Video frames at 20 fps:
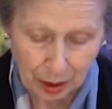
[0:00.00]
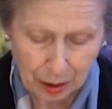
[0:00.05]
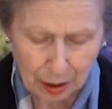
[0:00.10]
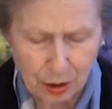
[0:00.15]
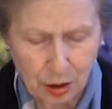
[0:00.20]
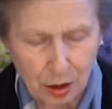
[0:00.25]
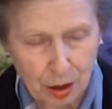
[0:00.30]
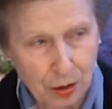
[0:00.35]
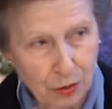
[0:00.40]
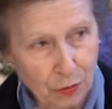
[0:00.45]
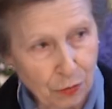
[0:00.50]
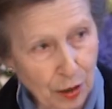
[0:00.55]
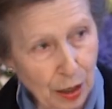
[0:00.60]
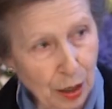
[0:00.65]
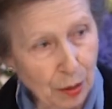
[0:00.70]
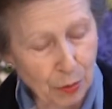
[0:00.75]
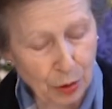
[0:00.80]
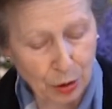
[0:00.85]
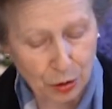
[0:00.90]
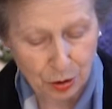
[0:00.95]
It's a
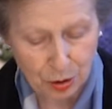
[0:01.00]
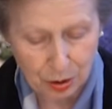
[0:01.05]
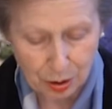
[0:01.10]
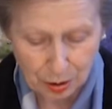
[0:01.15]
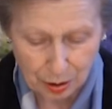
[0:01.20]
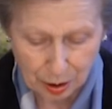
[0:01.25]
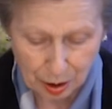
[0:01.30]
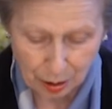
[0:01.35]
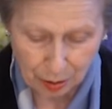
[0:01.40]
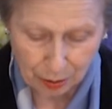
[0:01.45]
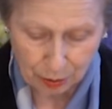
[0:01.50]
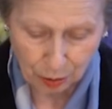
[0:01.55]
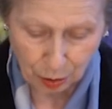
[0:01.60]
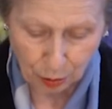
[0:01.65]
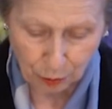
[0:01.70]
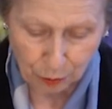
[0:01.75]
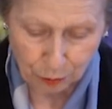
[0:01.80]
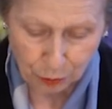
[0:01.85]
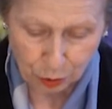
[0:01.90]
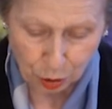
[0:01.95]
development uh,
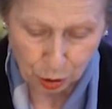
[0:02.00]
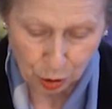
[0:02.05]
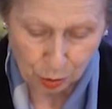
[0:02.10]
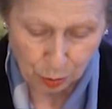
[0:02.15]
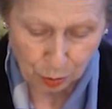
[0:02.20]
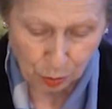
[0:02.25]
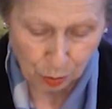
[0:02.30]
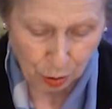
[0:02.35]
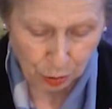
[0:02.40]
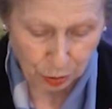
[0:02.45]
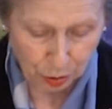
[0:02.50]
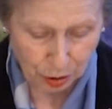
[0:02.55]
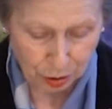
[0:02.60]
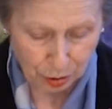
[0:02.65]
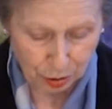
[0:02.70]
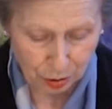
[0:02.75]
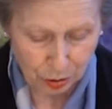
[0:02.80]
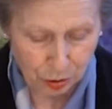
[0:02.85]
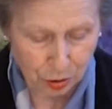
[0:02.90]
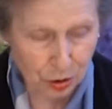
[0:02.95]
of Sir Hubert
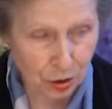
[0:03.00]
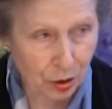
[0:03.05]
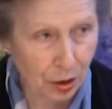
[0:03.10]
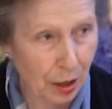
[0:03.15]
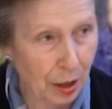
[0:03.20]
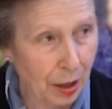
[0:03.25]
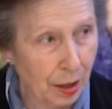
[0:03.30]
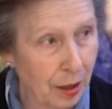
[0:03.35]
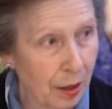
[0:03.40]
Worthington's